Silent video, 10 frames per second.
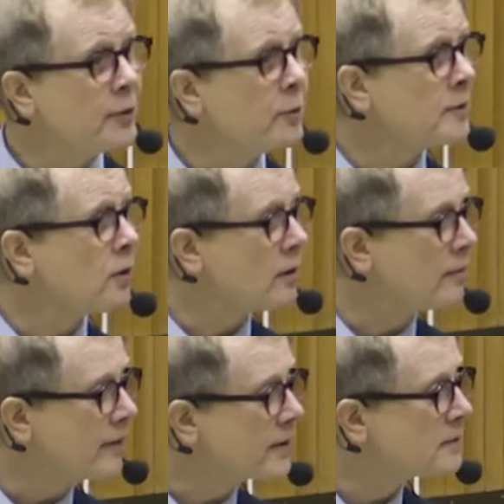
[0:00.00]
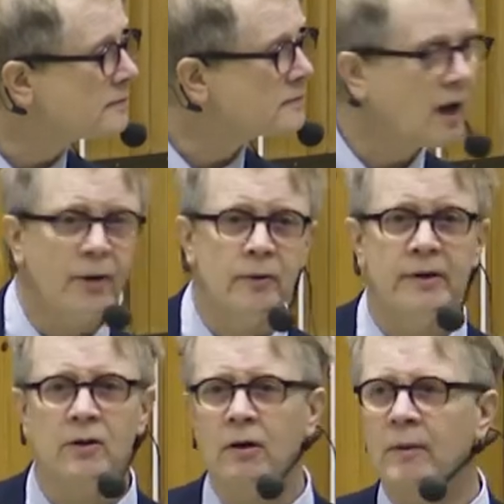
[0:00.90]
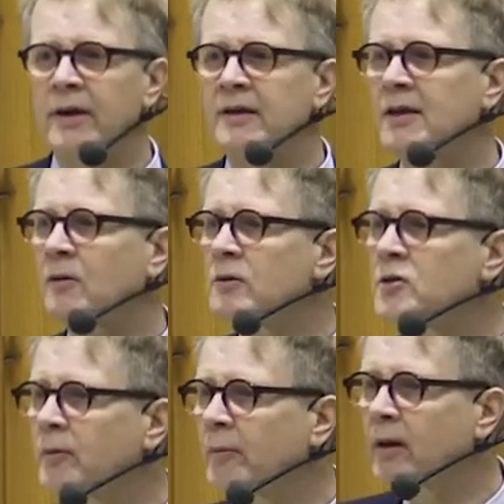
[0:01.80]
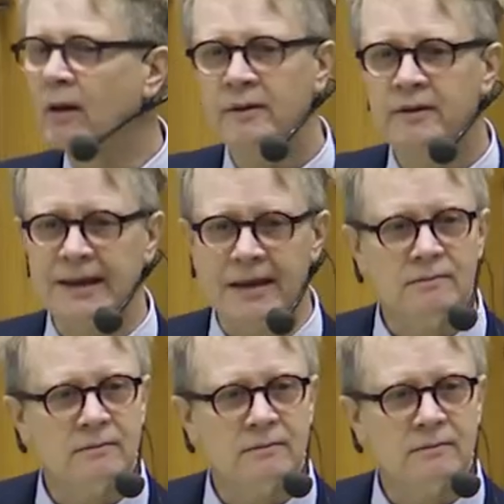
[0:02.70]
How do we talk about it? How do we talk about it as a consumable thing?